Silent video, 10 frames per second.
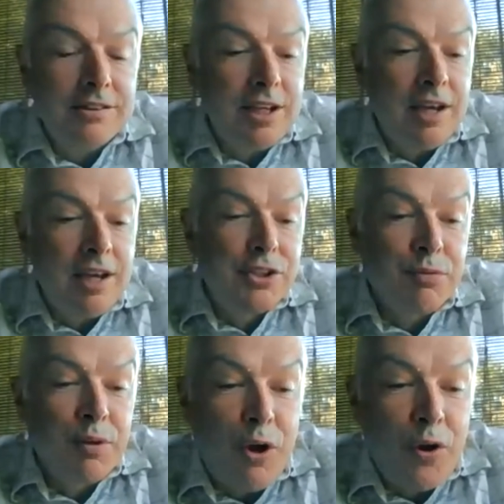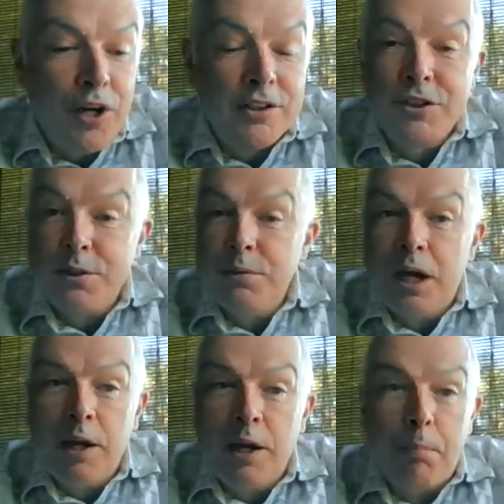And it's a real honour
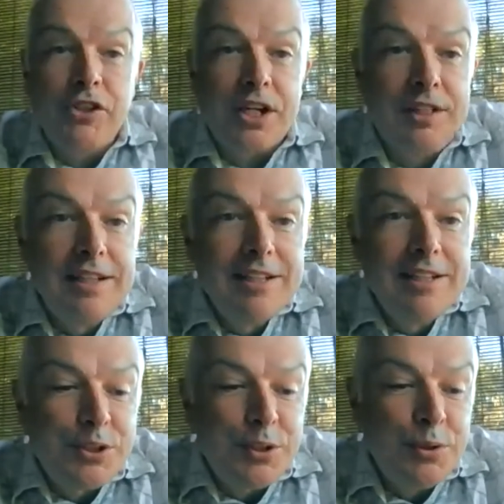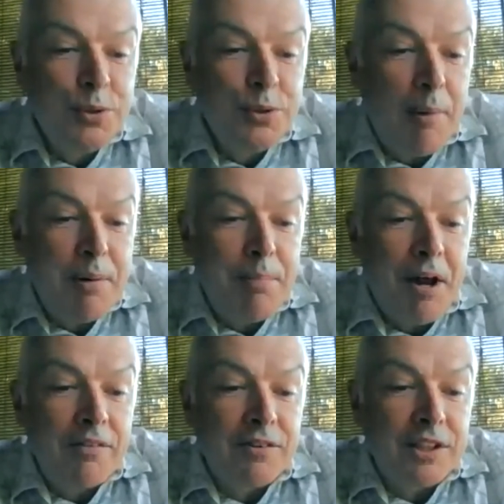and a pleasure to be
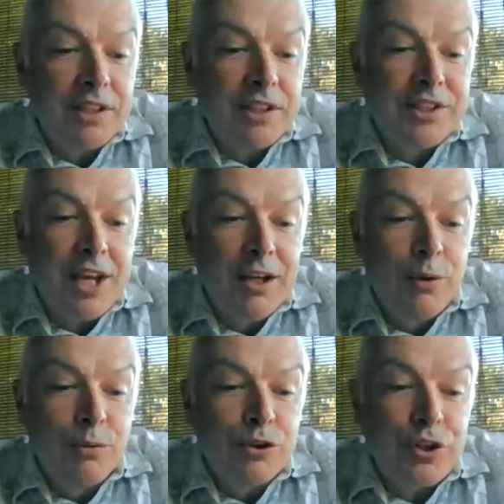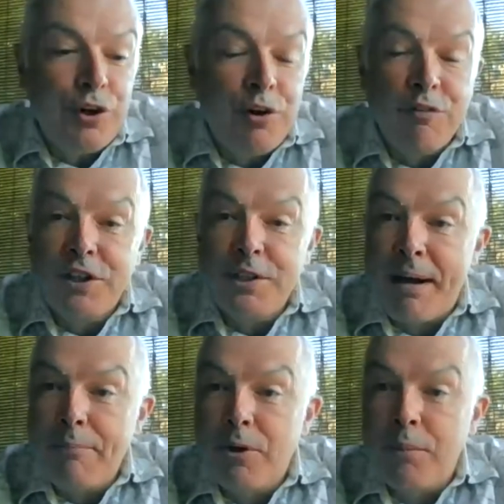part of this launch of this
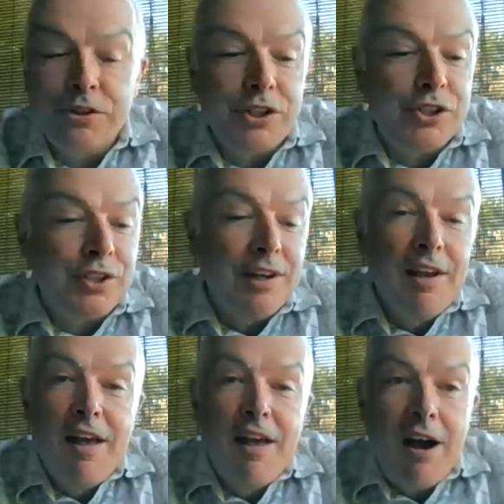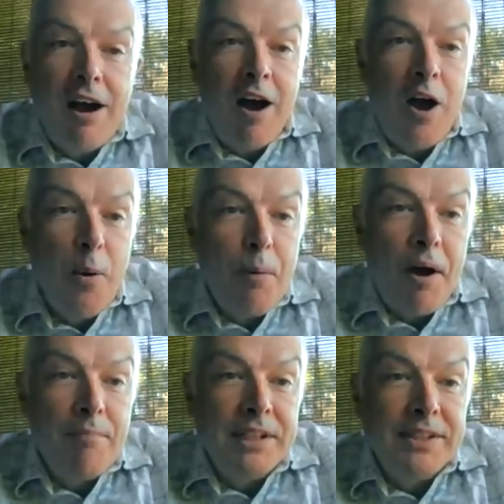map competition. I hope
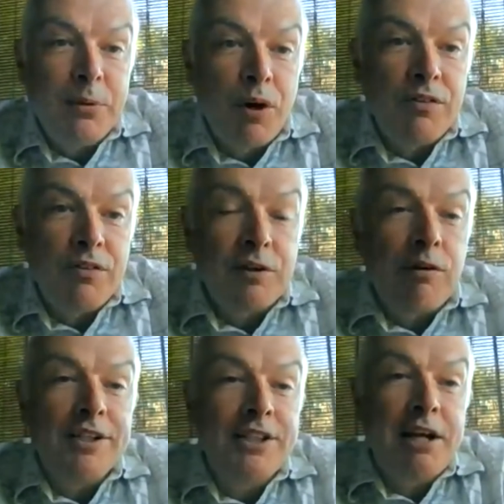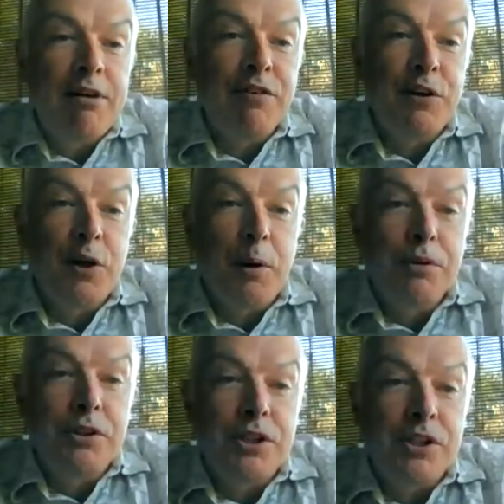I'm meeting one of the criteria for the
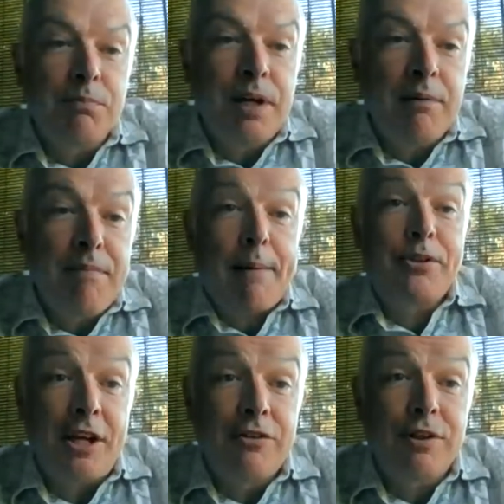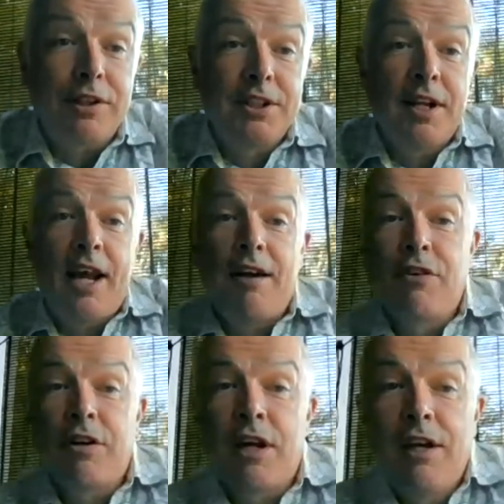competition being map-centric today.
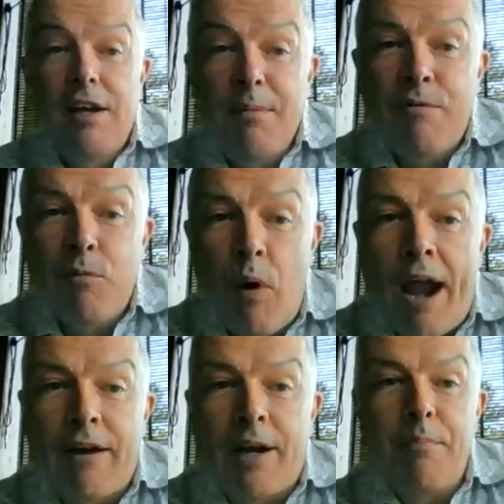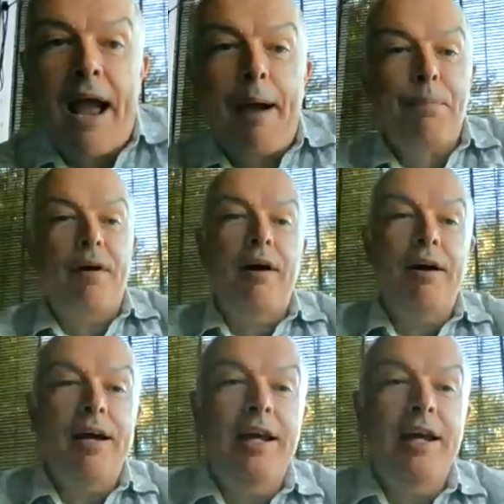I'm even wearing a map
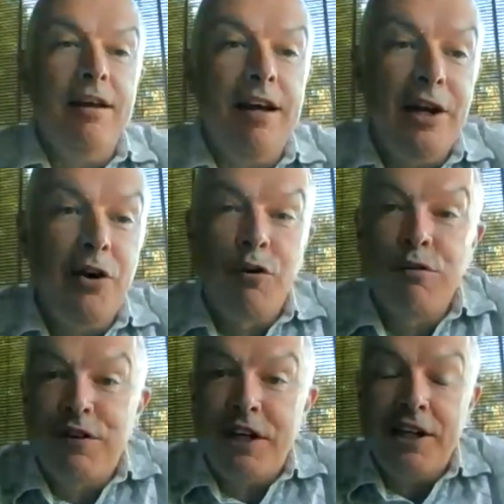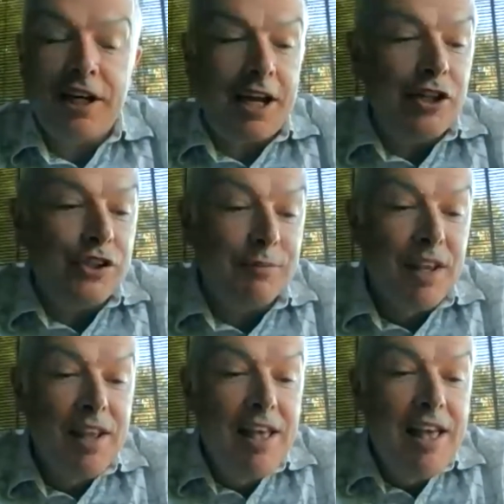in honor of the occasion.